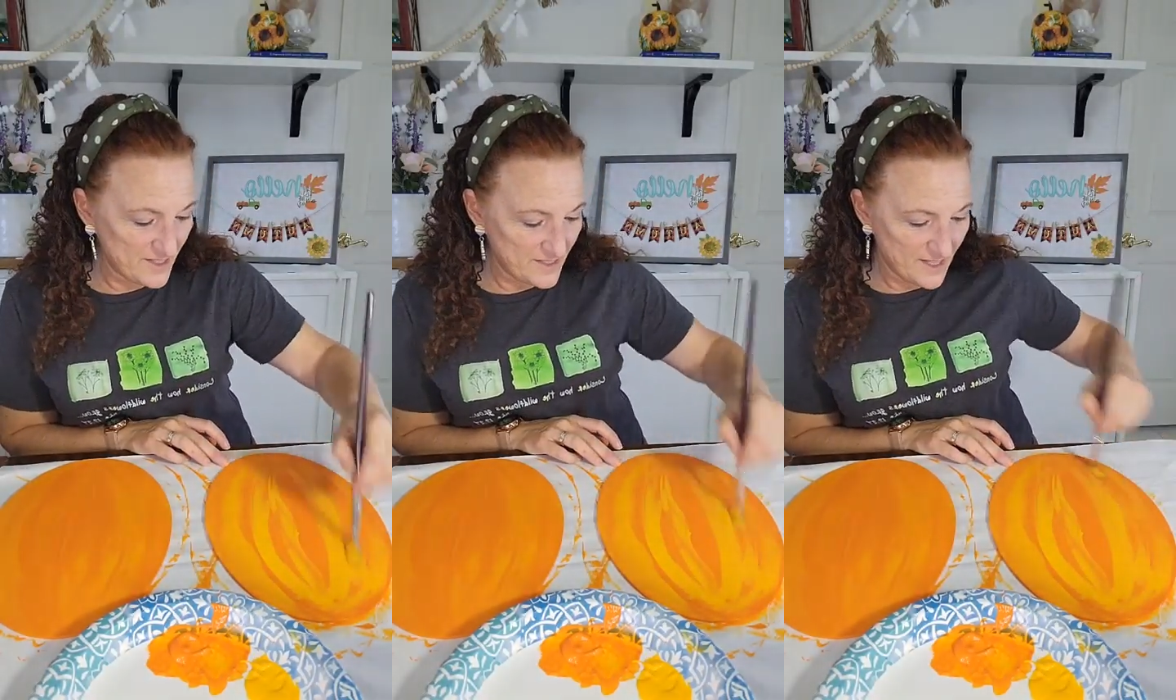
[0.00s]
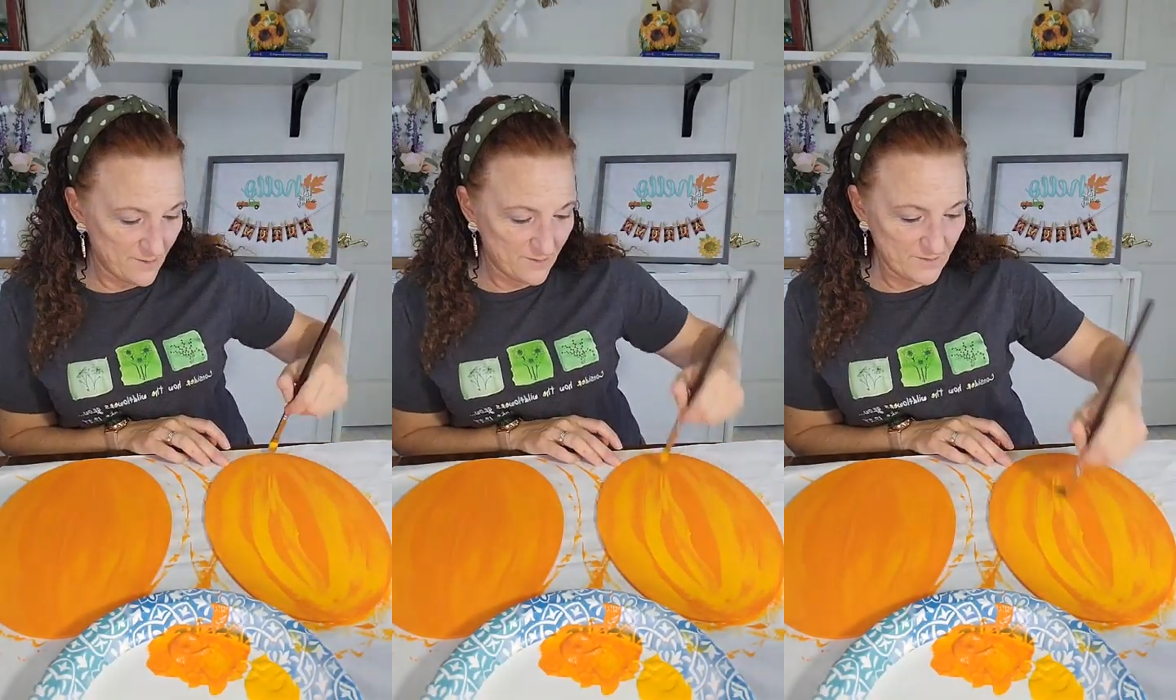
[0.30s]

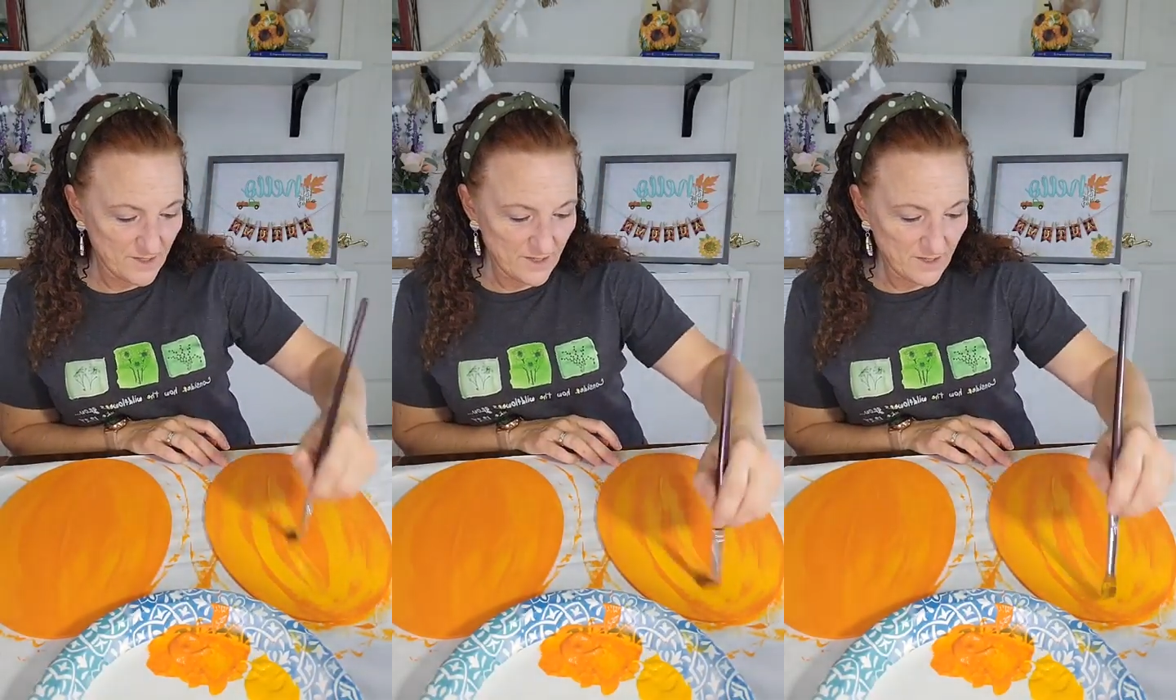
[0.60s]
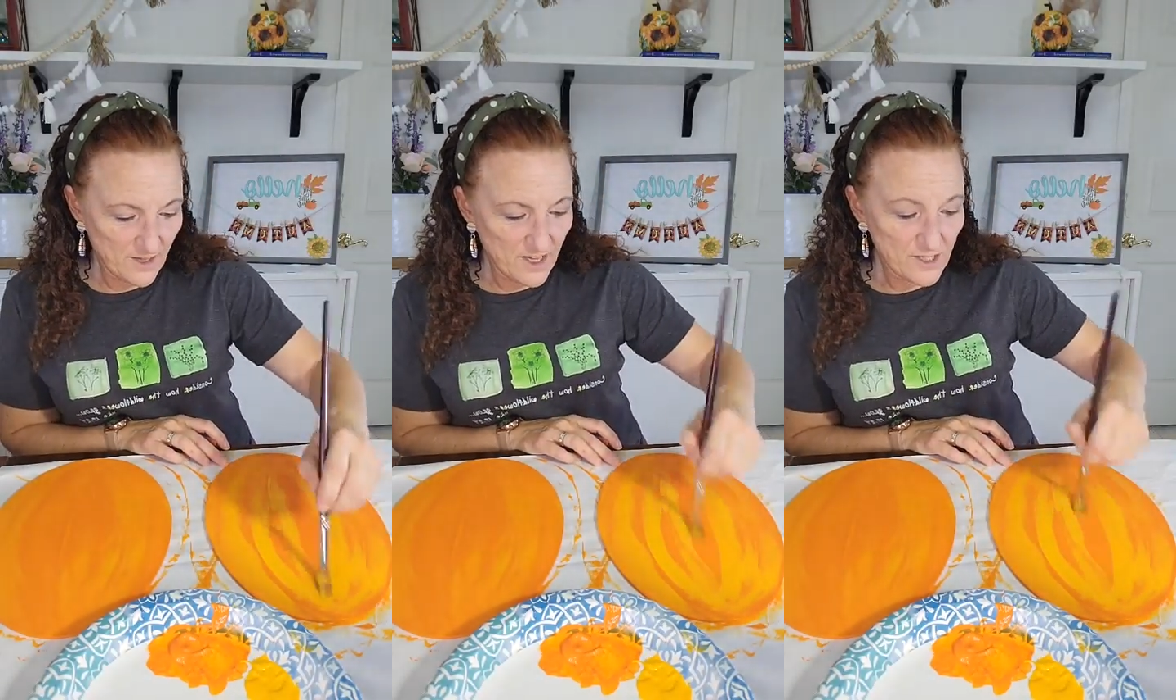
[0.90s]
them
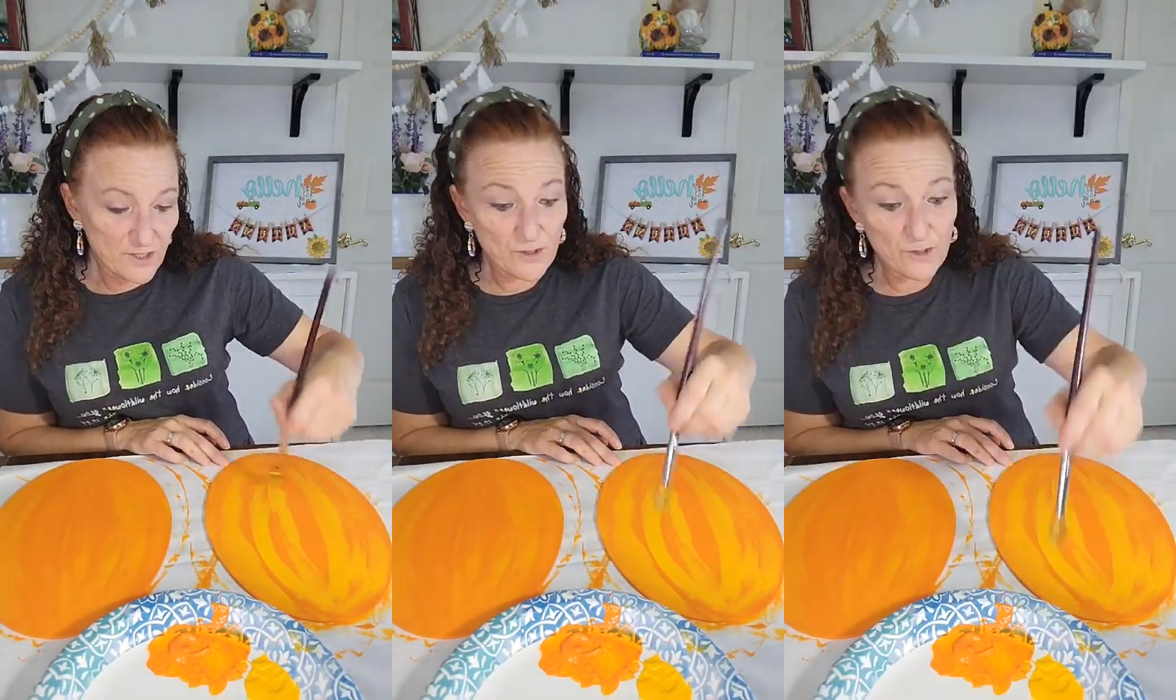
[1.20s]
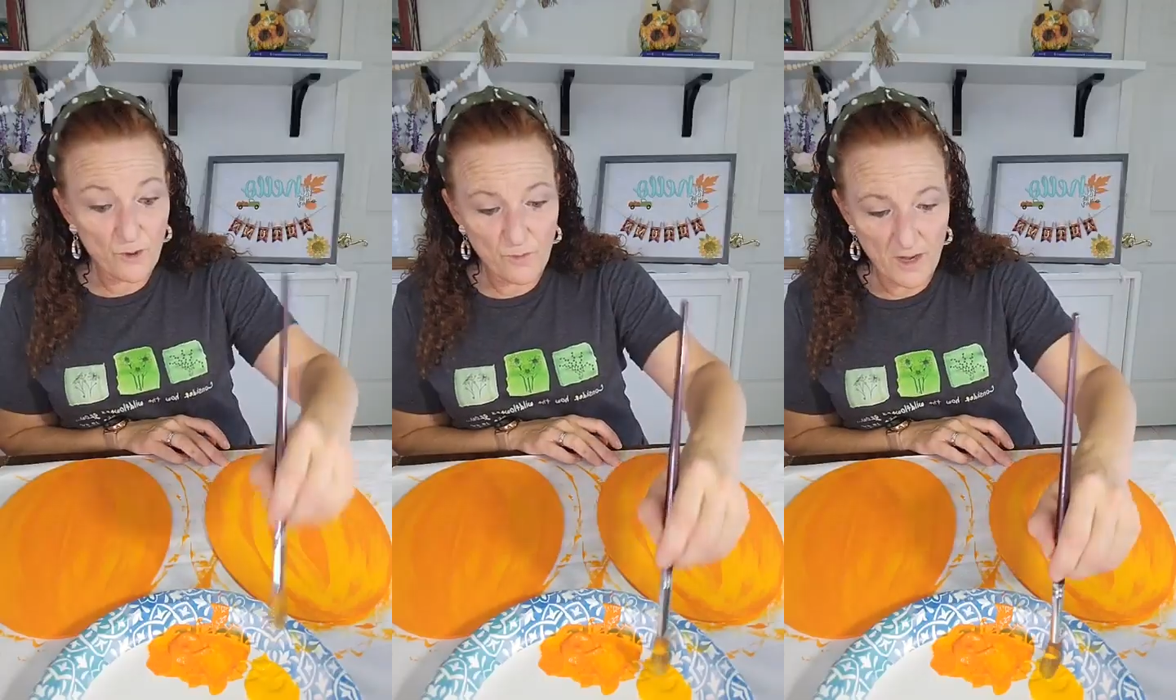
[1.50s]

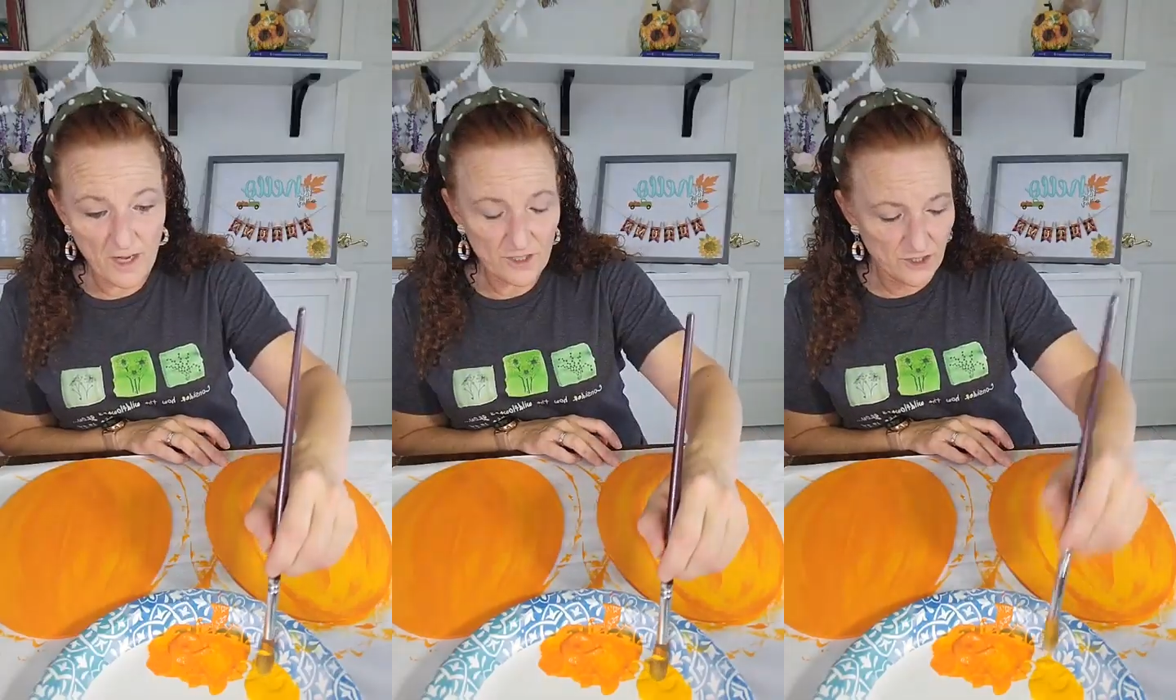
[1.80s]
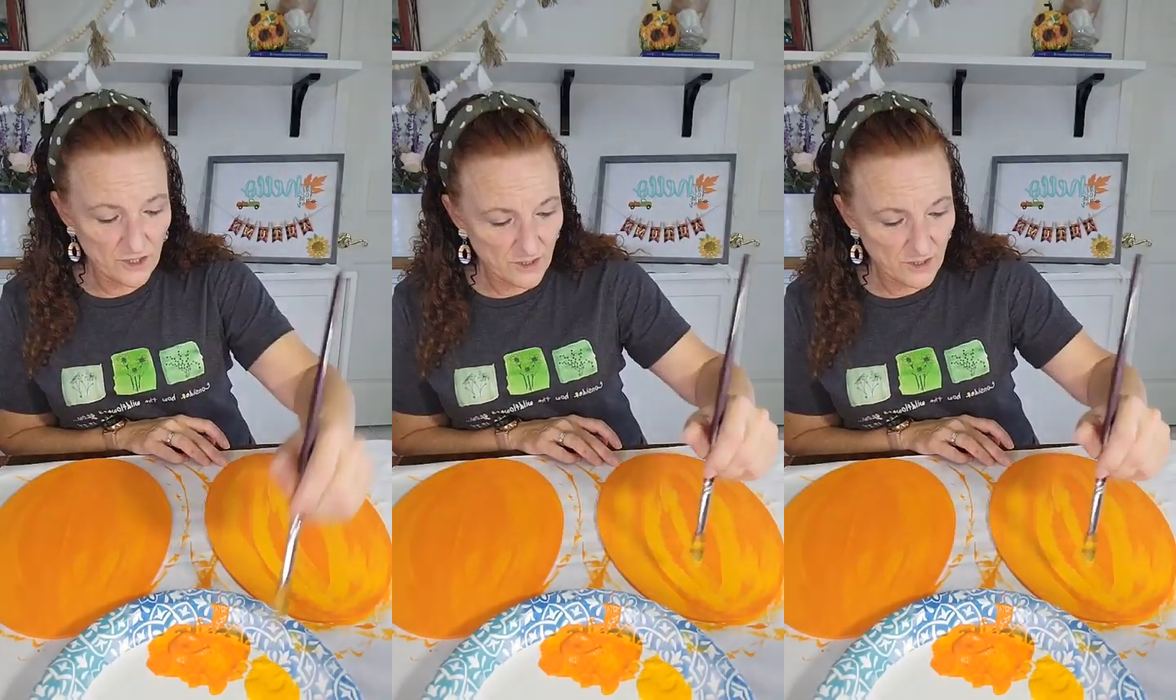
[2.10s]
so much.